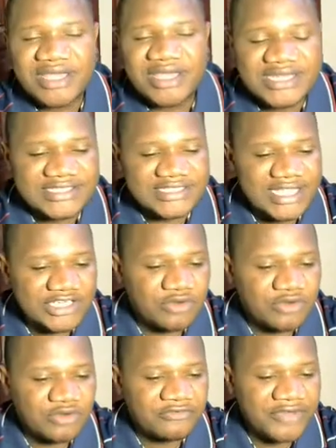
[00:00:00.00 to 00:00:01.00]
mind is that
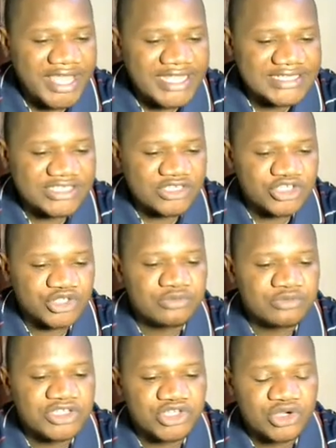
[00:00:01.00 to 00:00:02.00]
your files
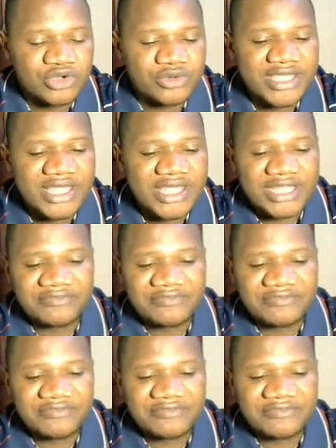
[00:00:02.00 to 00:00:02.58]
should be showing